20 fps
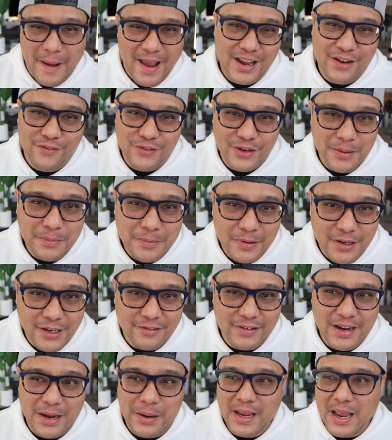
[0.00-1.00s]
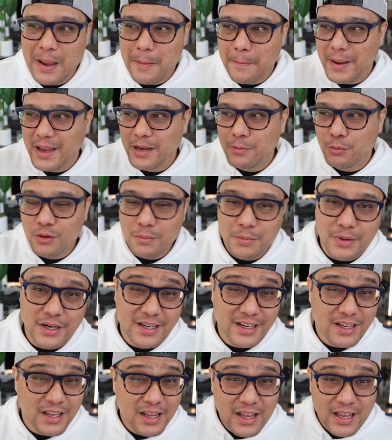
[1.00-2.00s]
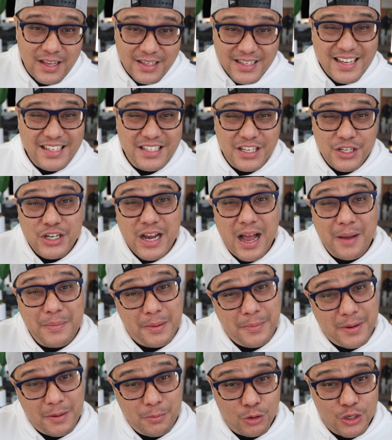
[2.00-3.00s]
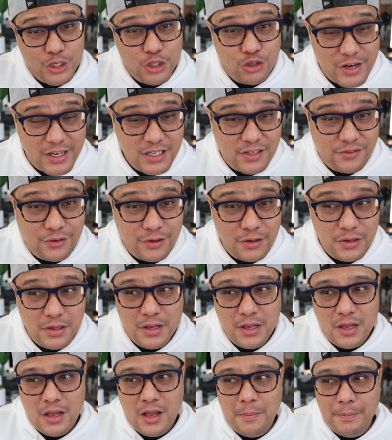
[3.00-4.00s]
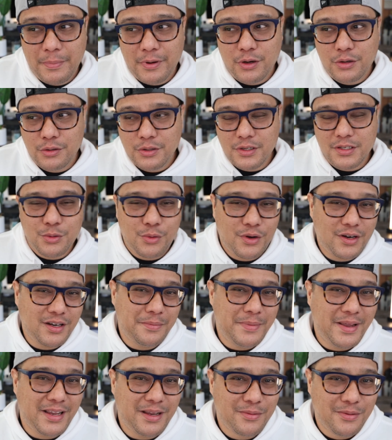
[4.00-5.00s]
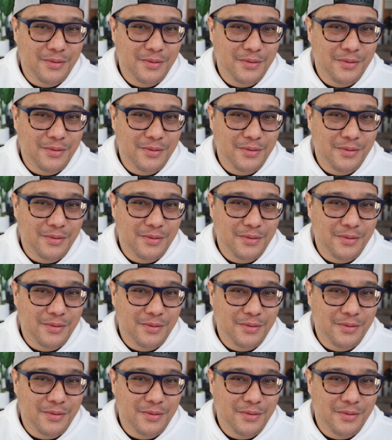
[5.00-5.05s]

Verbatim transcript: bang for the buck, right? Get paid more money. Yes, the job may be more stressful, but who doesn't want to make